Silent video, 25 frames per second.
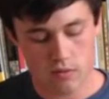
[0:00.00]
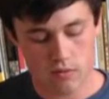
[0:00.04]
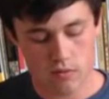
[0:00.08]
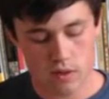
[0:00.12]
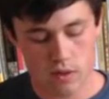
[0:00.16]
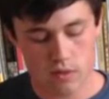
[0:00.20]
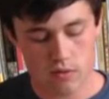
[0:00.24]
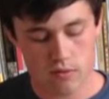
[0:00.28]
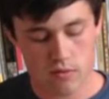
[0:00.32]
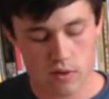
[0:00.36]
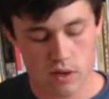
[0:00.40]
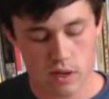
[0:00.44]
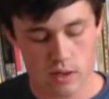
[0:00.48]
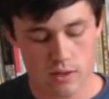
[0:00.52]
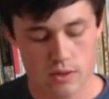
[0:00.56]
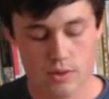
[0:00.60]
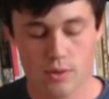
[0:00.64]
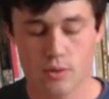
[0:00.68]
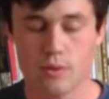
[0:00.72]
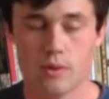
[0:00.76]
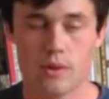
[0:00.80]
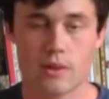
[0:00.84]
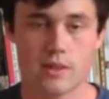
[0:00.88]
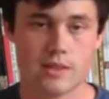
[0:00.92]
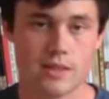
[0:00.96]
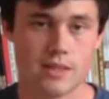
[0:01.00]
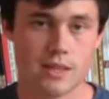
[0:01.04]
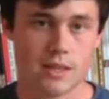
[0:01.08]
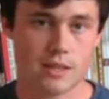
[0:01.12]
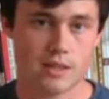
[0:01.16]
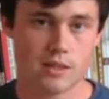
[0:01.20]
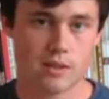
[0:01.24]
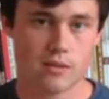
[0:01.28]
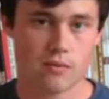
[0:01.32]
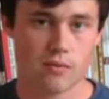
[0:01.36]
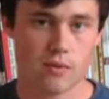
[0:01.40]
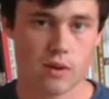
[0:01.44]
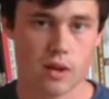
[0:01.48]
5th fret to the
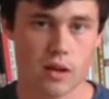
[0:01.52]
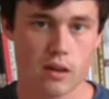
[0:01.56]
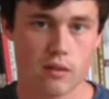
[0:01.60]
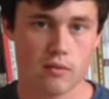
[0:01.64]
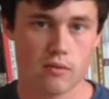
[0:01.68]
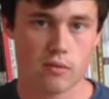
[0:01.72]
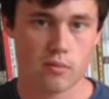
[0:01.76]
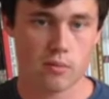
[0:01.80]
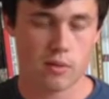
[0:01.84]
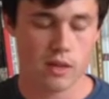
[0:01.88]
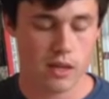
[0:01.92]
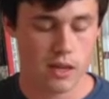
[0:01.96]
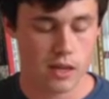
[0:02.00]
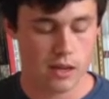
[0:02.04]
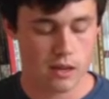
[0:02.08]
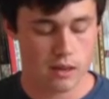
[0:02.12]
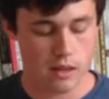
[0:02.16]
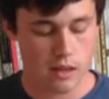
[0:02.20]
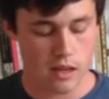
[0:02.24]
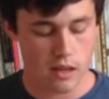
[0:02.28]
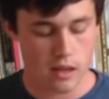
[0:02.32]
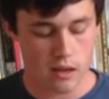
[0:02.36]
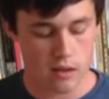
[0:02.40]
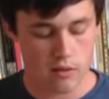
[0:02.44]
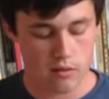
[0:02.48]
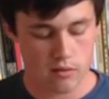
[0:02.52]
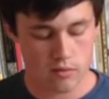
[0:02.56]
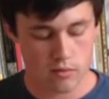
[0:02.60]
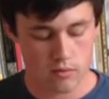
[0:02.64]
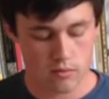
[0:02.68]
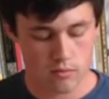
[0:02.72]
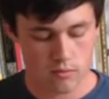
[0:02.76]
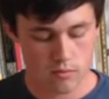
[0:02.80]
6th fret from the E to the F.